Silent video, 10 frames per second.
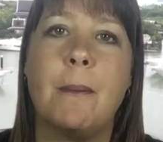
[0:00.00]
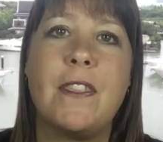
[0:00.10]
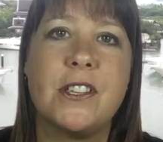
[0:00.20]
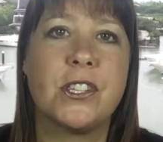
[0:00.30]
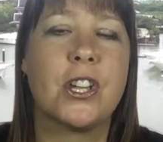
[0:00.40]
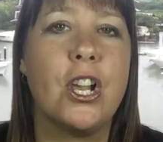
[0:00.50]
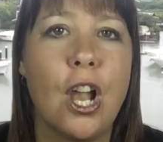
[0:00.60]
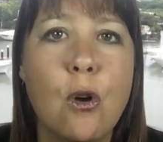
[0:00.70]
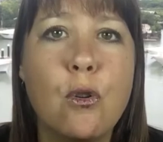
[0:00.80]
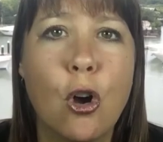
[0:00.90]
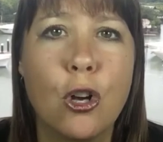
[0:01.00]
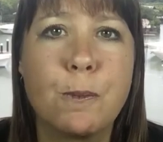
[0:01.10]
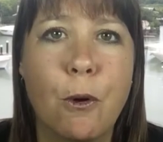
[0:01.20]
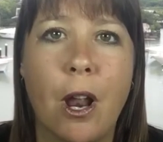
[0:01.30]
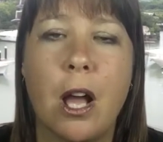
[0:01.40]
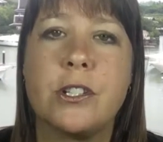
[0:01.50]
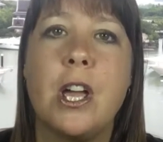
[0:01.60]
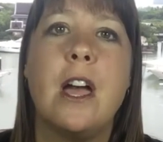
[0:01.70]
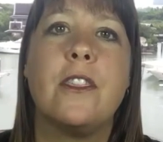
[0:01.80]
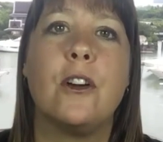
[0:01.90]
This is a low-cost product
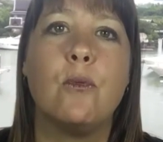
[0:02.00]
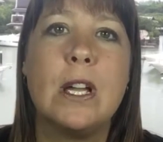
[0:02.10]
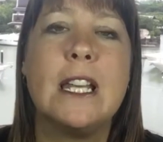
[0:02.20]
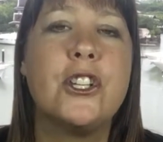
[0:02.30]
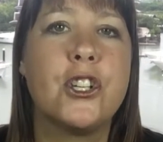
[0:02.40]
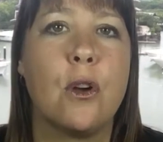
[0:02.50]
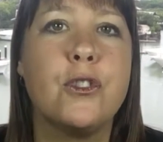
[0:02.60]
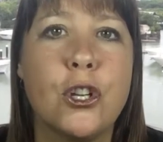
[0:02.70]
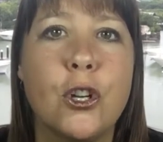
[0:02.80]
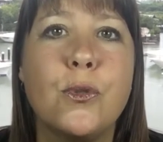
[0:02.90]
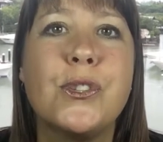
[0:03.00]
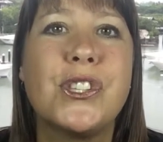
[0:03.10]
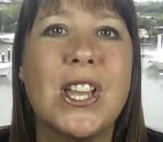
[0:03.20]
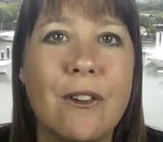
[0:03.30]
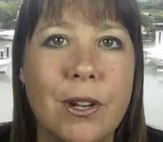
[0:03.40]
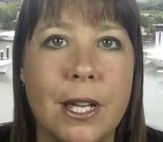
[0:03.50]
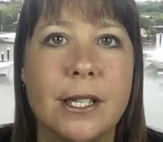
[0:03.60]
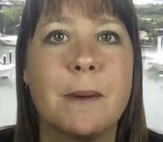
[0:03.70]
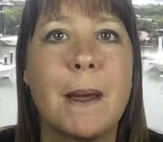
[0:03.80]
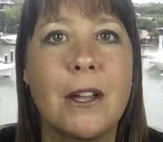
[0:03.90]
that really shows you who's
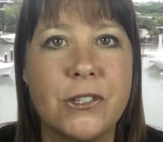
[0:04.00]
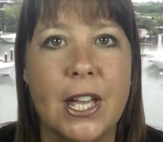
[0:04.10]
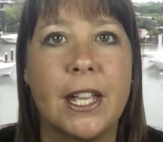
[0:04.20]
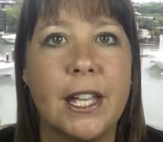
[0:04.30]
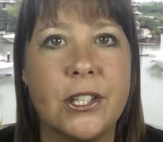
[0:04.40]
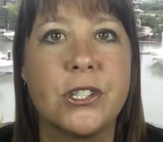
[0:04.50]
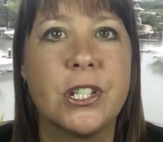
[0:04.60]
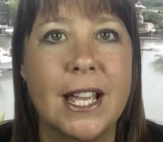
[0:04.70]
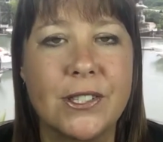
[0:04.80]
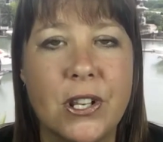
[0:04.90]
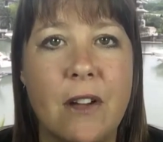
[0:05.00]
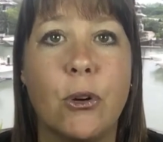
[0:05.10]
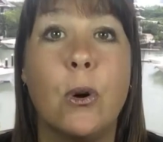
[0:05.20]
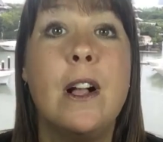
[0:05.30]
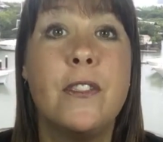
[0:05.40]
serious about taking it to the next level.